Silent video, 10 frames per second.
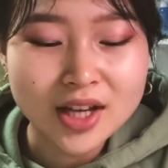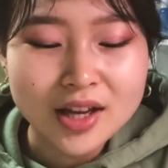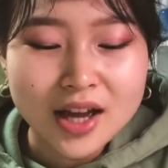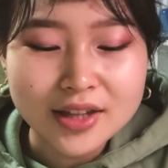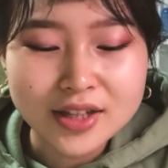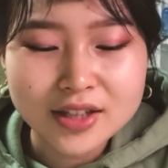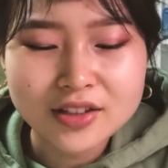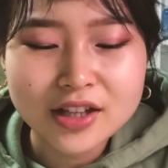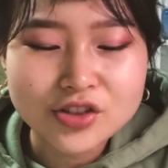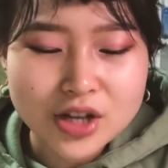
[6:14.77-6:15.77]
And then the
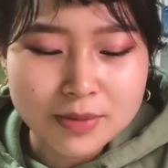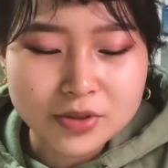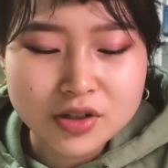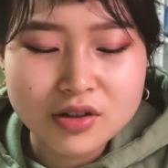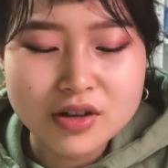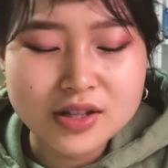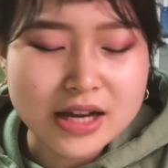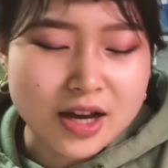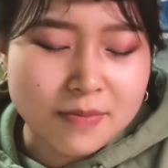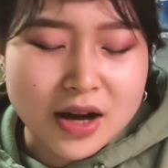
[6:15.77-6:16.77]
next chapter is like
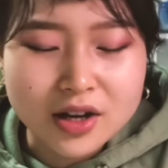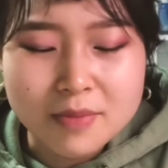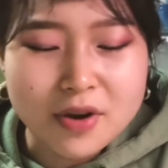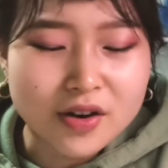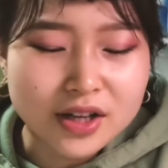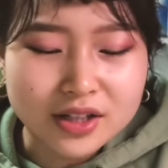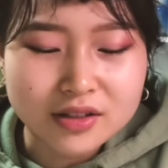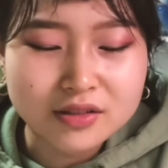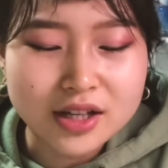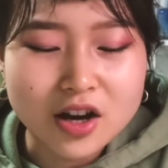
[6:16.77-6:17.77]
about American,
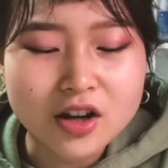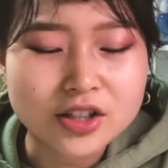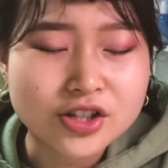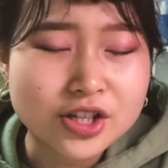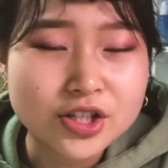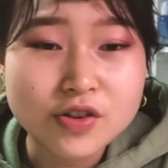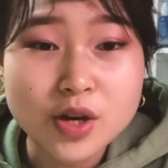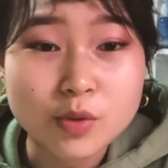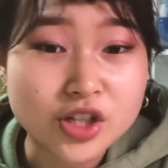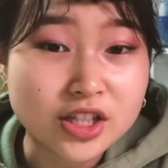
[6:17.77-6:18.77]
like, college history,
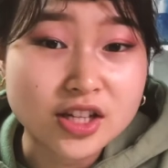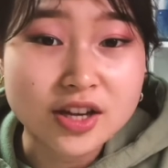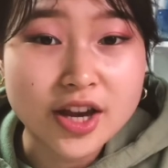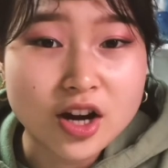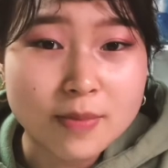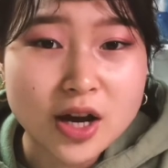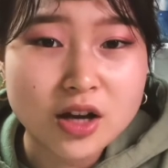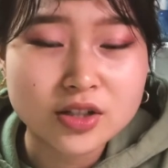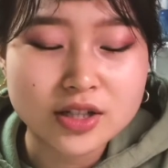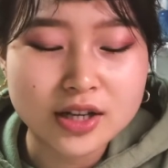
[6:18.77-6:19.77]
which I didn't care
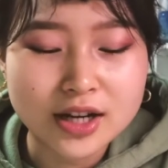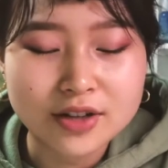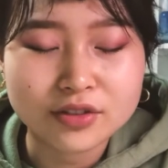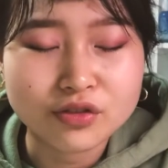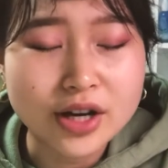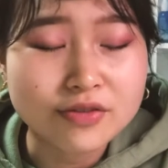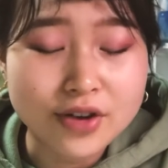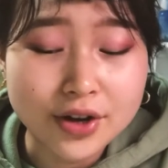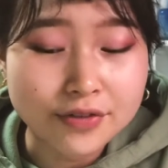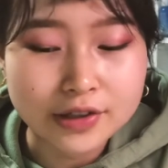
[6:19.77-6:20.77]
about, and I read
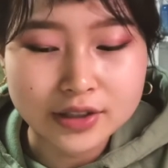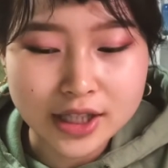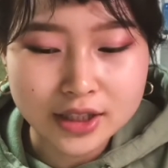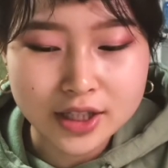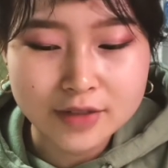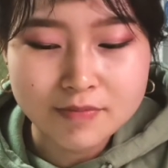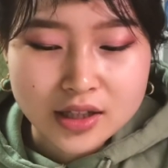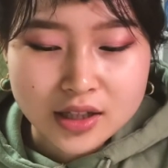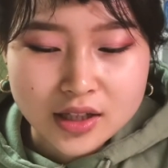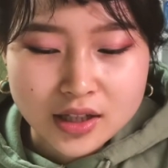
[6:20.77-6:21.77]
very, very lightly.
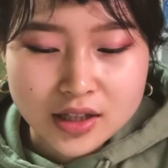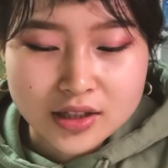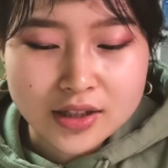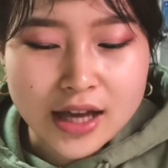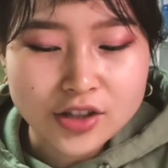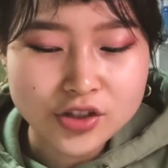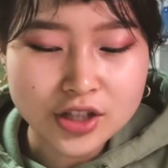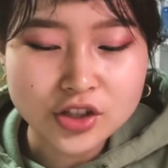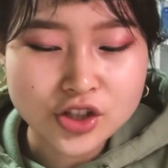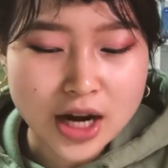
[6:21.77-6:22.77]
Next, in
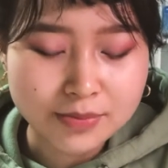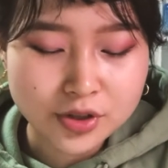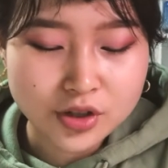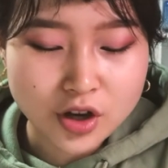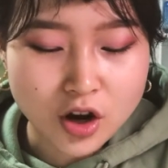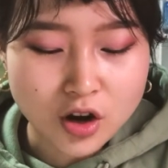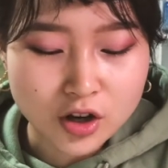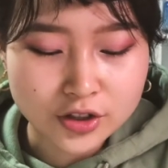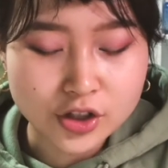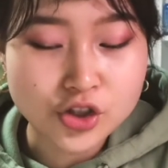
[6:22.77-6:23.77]
the chapter
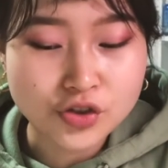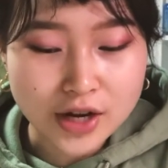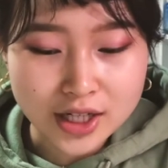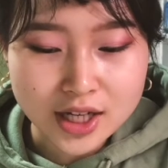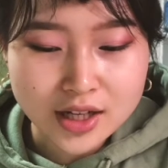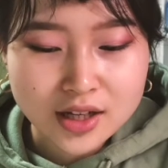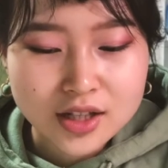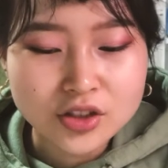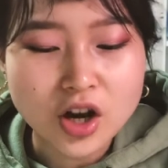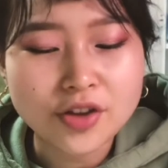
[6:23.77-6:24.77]
called The Training,
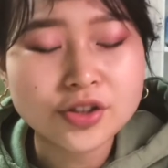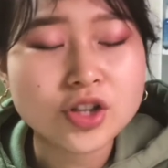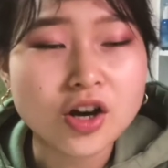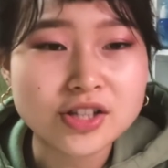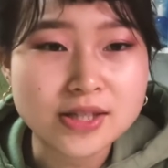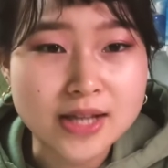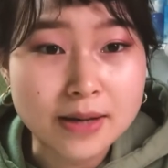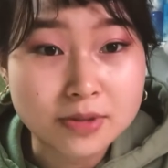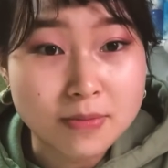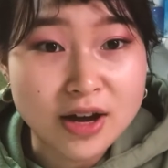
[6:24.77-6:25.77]
the author talks in
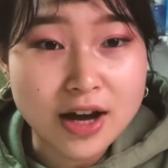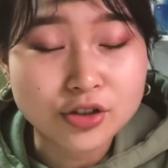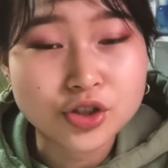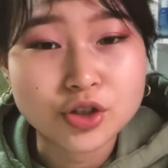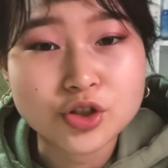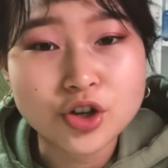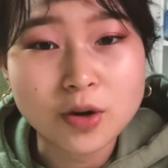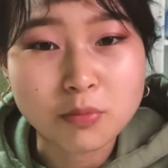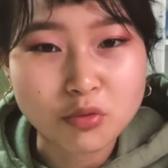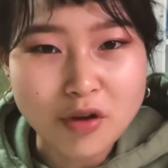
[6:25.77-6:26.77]
depth about how children are
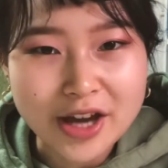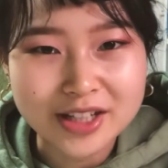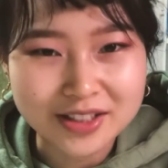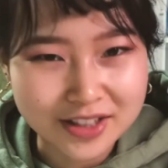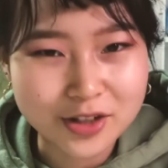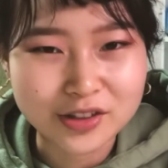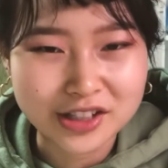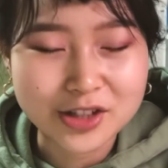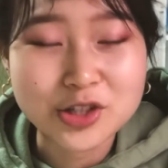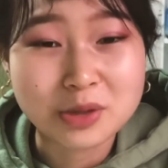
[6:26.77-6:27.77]
bred literally
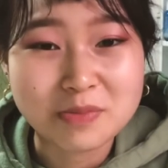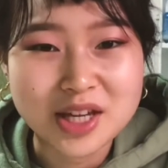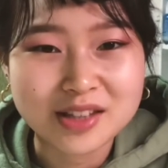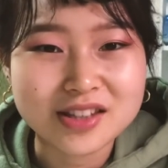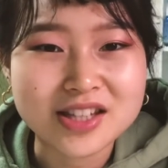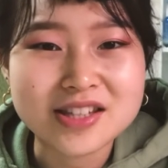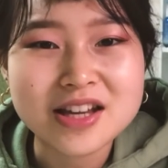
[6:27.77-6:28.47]
to be these